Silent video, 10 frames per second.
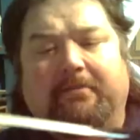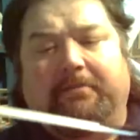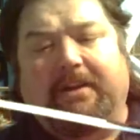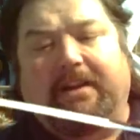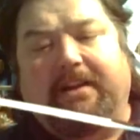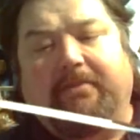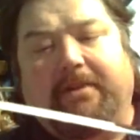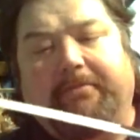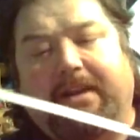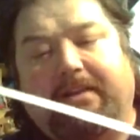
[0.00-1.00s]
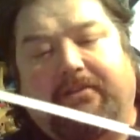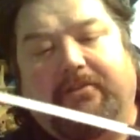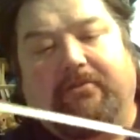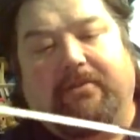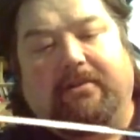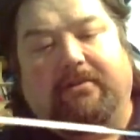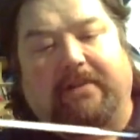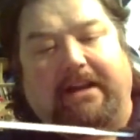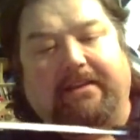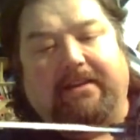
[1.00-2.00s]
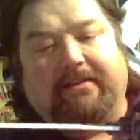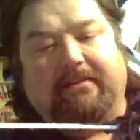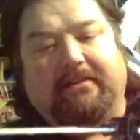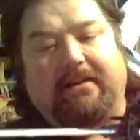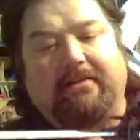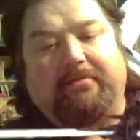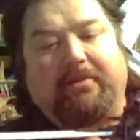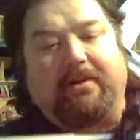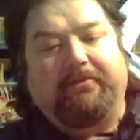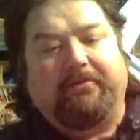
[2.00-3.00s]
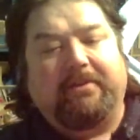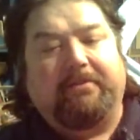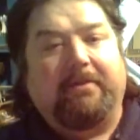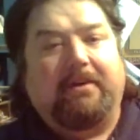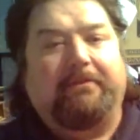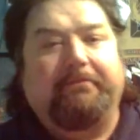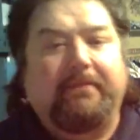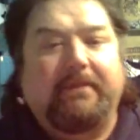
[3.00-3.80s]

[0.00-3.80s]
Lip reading: But anyway, back to, I think a lot of the problems with them,